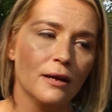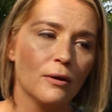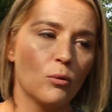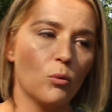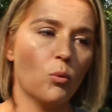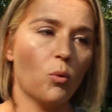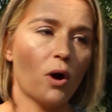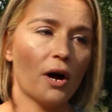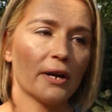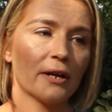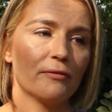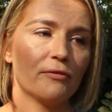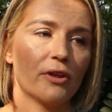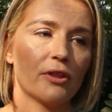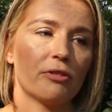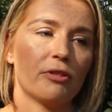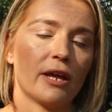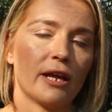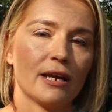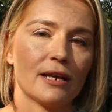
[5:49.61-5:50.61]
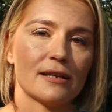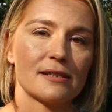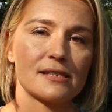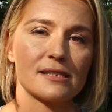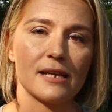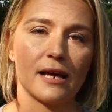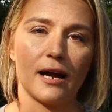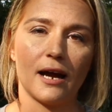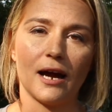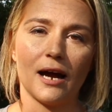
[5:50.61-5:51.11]
One of the
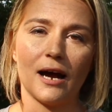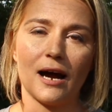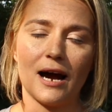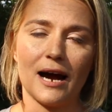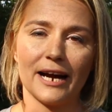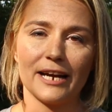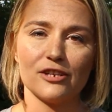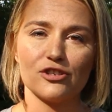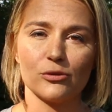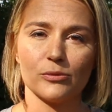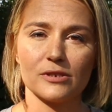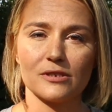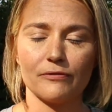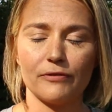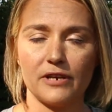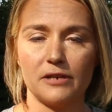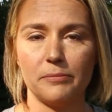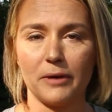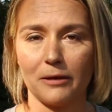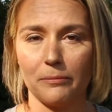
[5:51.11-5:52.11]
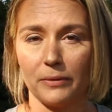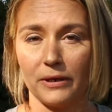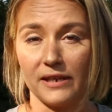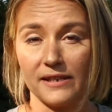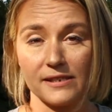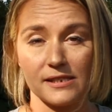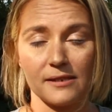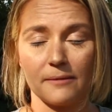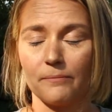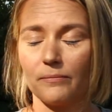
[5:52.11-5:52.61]
things I do is feed my
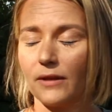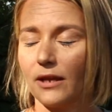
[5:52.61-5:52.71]
bees.